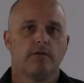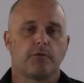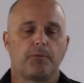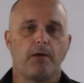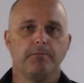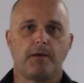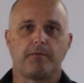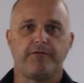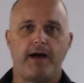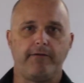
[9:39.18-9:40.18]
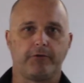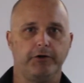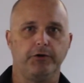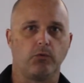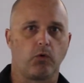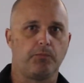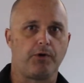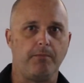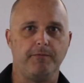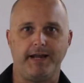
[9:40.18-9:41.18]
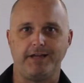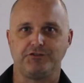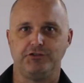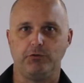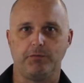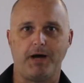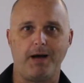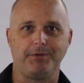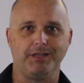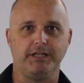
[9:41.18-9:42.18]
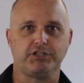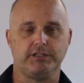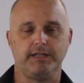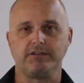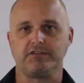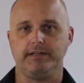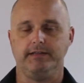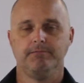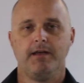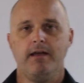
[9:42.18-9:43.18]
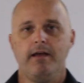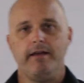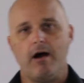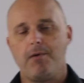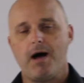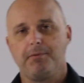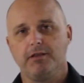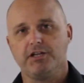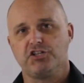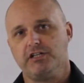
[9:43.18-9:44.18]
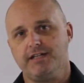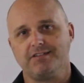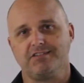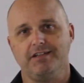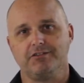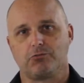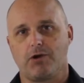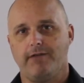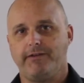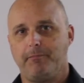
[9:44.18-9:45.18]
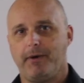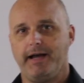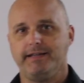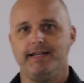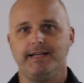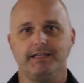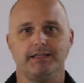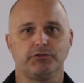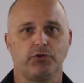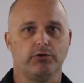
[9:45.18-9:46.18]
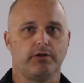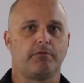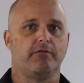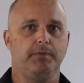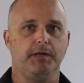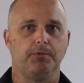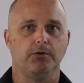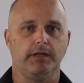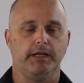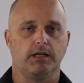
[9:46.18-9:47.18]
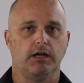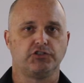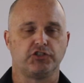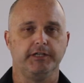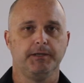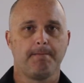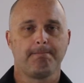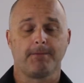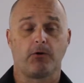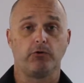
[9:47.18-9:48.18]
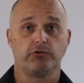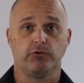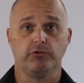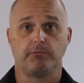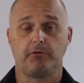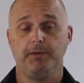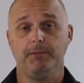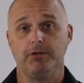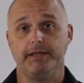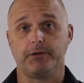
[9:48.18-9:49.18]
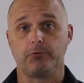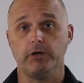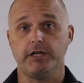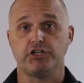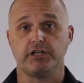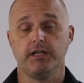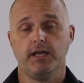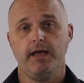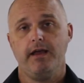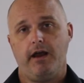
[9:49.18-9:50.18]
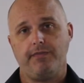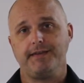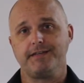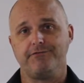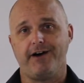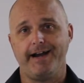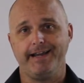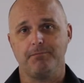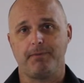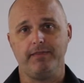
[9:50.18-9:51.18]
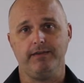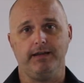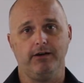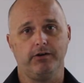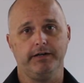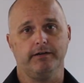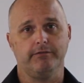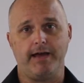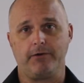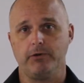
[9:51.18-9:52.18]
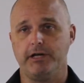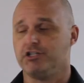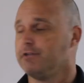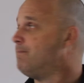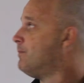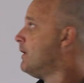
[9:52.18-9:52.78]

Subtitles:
For problem number 5, we're going to do a word problem that has to do with population density. Now, population density is arrived at by taking the total number of people in a country, or total number of people in a region, and then dividing it by the area of that region.